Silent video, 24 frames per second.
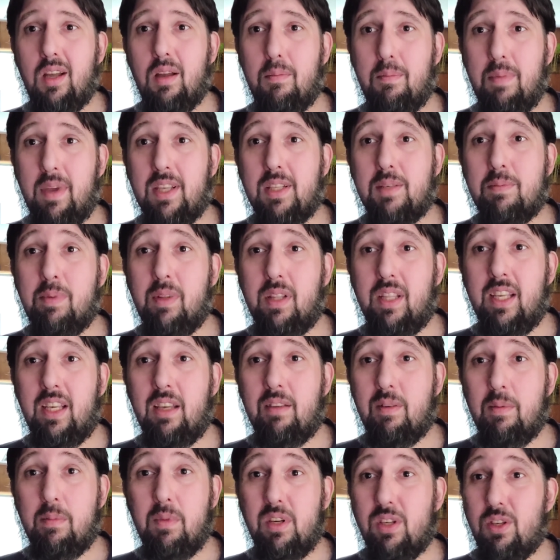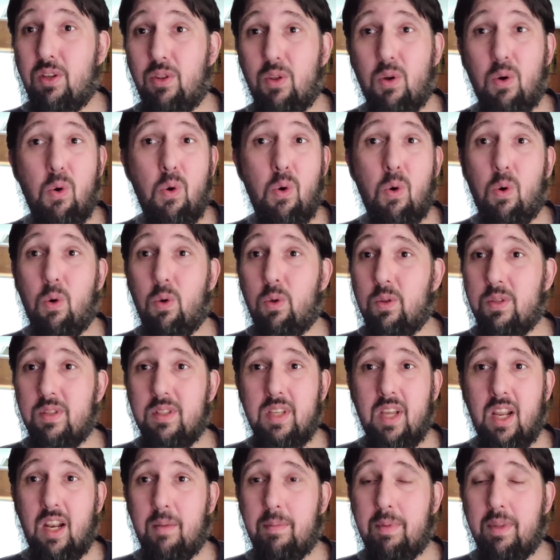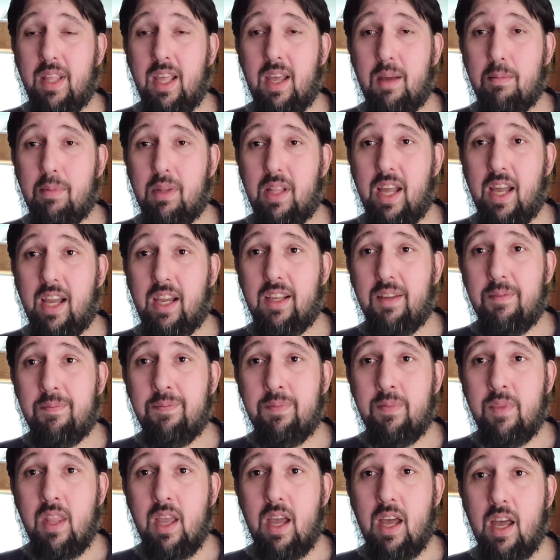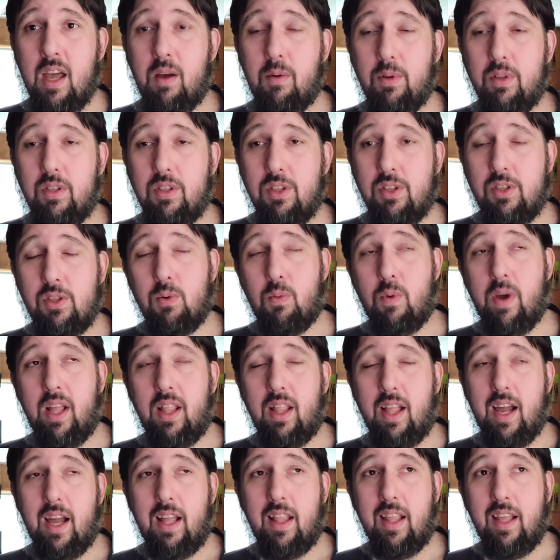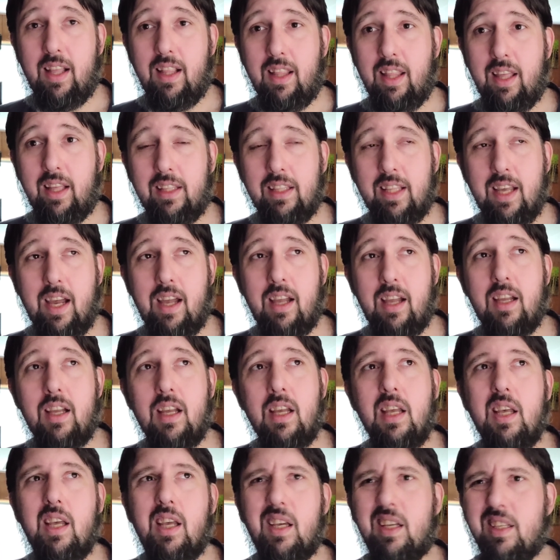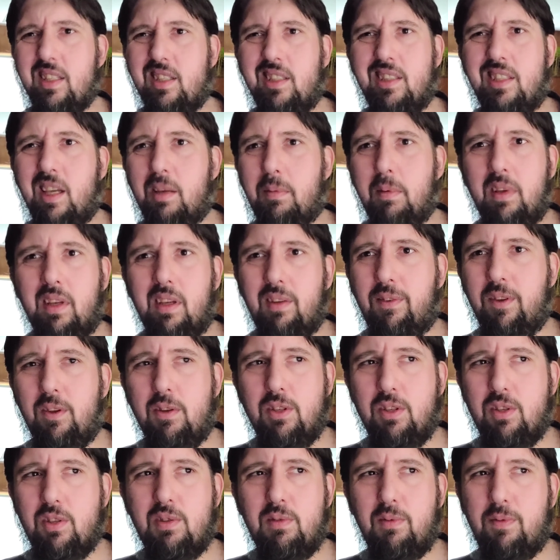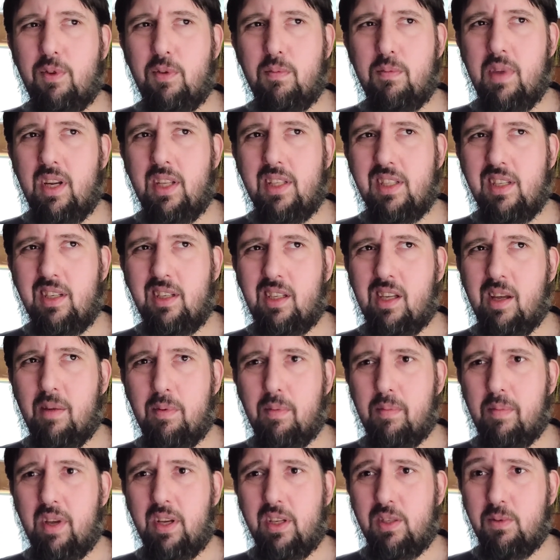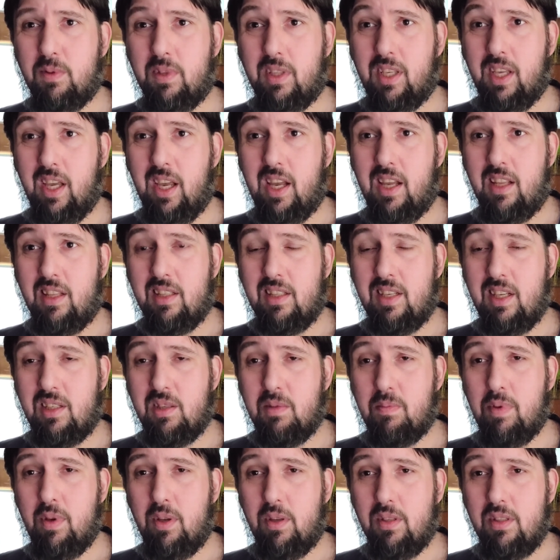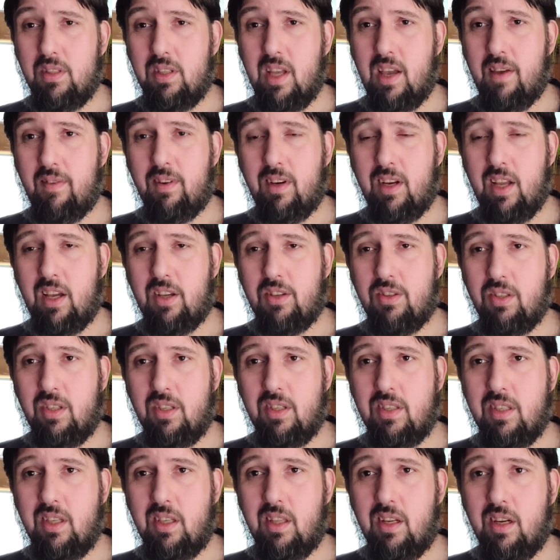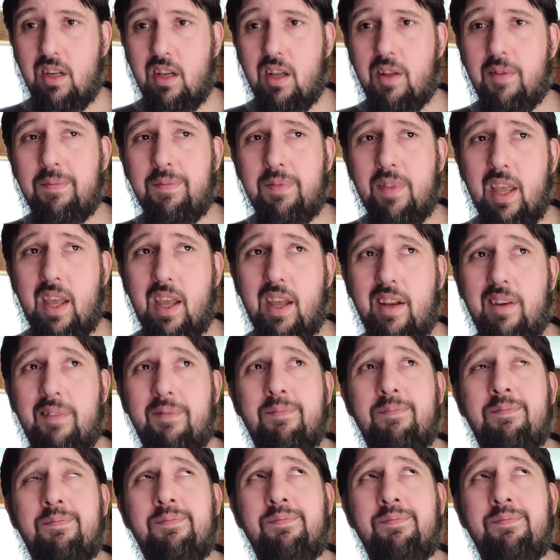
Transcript: best believe I'm going to do the whole setup in that black with just the white highlight like that, because it'll take me just a few minutes and a couple bucks for the cans as opposed to having to actually seal it all. And